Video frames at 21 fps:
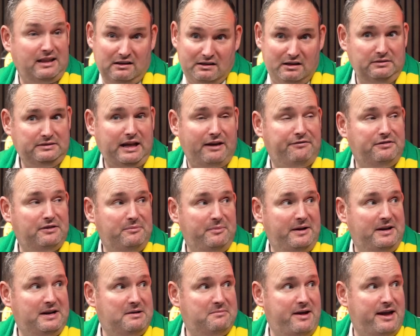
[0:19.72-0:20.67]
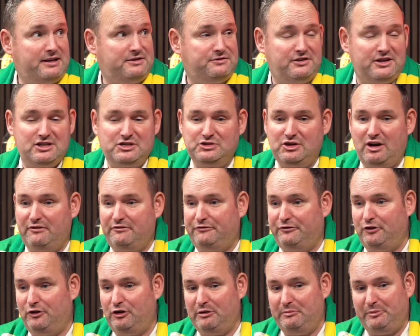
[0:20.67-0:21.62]
definitely be in a mix for the top
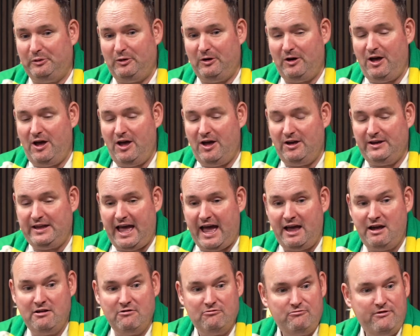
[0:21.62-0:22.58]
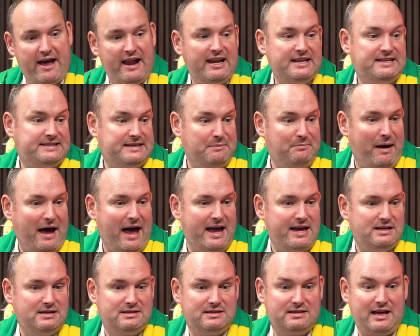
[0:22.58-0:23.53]
four, but yeah, reality
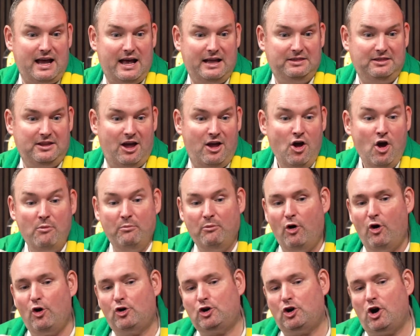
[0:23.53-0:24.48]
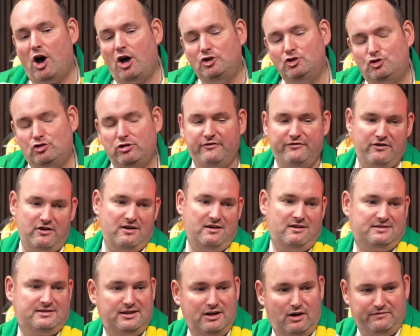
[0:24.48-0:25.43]
bites and more
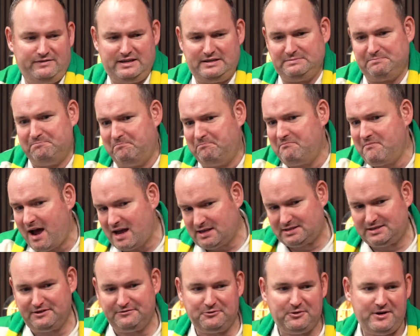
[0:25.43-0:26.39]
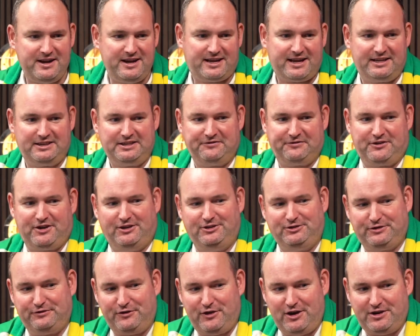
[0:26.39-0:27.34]
controversy of this massive weekend of
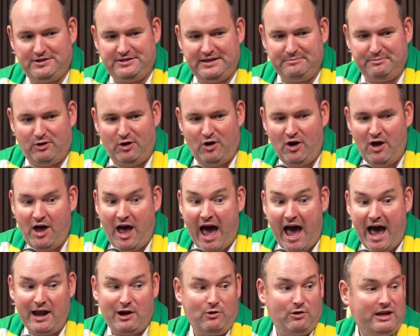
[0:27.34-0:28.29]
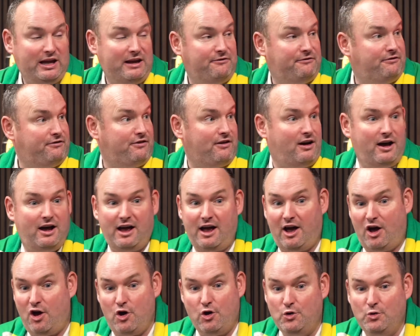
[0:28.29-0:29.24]
controversy. But I don't give
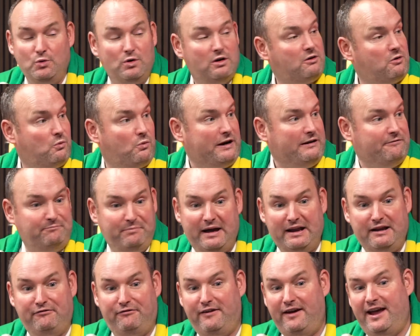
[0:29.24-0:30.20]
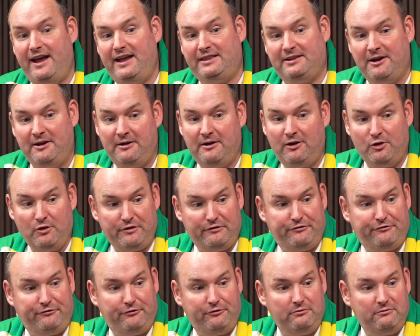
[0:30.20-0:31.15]
a hoot. We've benefited another
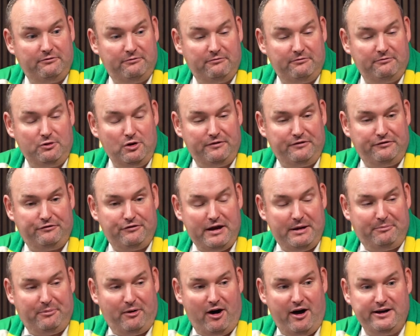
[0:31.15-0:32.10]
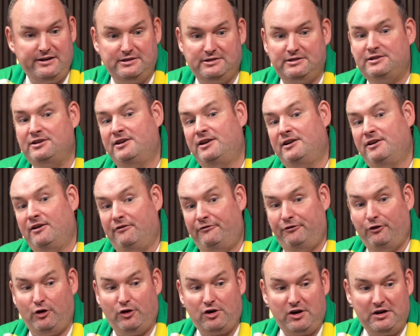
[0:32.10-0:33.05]
3 points.
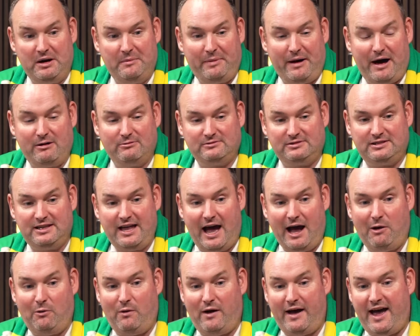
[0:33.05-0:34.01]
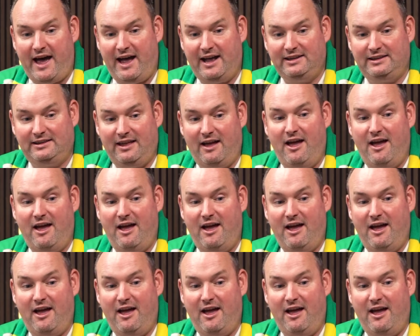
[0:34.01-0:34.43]
Four on the bounce now, and